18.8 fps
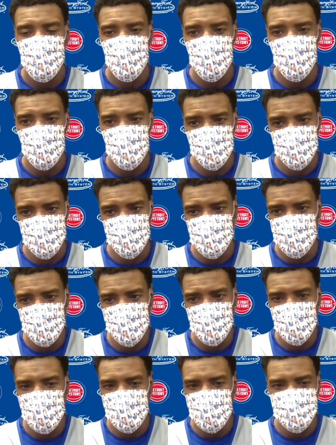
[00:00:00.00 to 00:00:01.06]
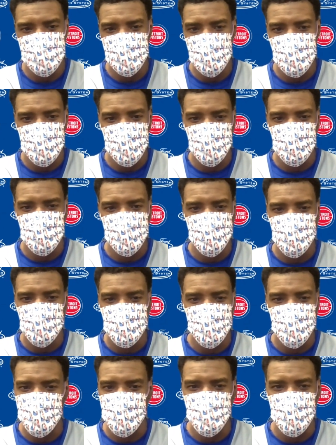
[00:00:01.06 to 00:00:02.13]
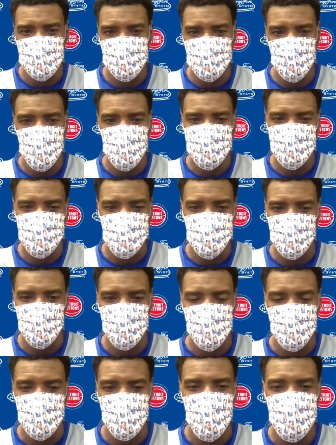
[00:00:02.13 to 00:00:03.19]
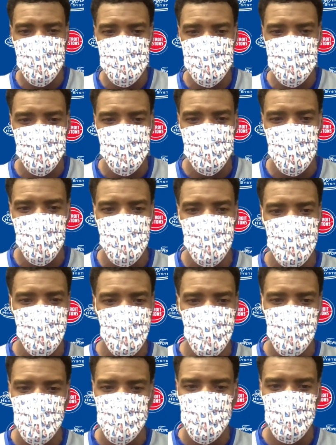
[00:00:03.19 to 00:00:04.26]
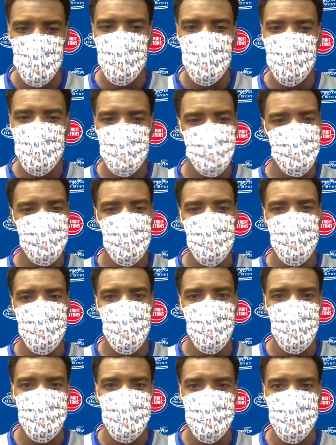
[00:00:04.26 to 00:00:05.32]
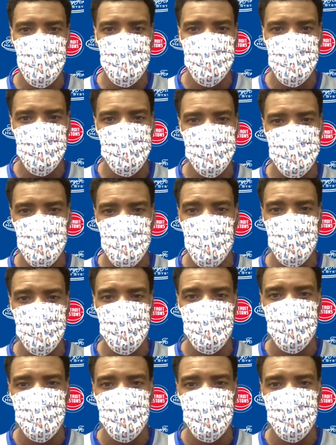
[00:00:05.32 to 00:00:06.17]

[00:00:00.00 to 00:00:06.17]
But like I said, where it starts is the communication. We gotta be on the same page and make sure we're talking.